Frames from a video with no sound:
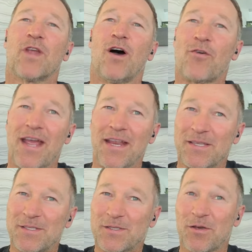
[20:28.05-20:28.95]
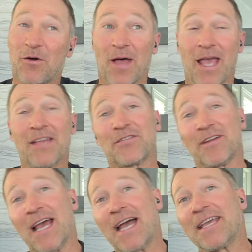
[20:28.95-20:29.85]
All right. So
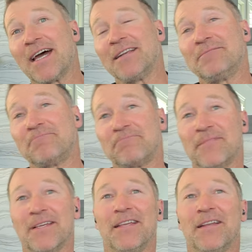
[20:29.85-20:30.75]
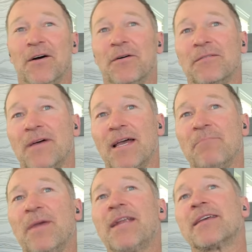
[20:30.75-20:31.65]
actually I got, you know, I
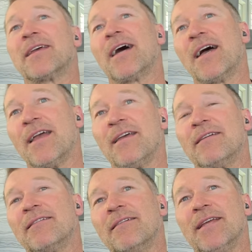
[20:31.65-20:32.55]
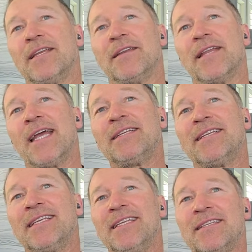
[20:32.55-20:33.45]
met a guy in
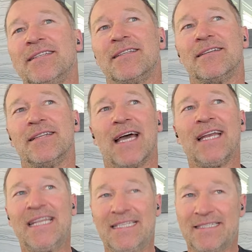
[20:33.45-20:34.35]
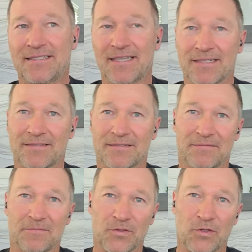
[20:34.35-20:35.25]
1996.
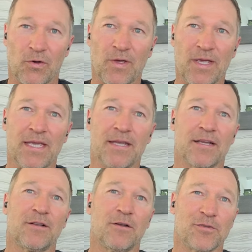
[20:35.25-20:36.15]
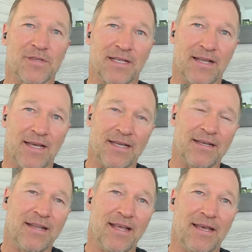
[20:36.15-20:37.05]
So he had a clothing
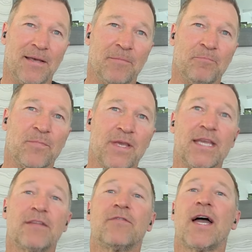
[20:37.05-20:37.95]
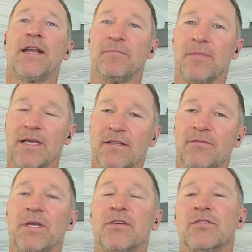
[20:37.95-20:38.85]
line. He invited me
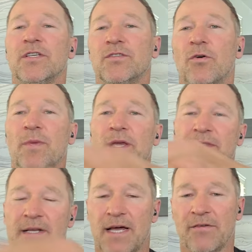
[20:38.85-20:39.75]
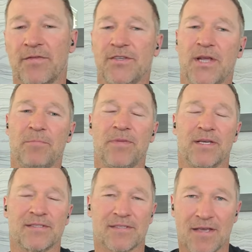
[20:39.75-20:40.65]
because he saw me at the Night of the
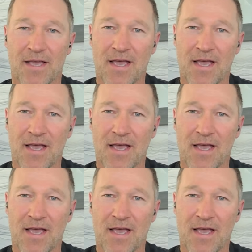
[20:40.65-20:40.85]
Champions.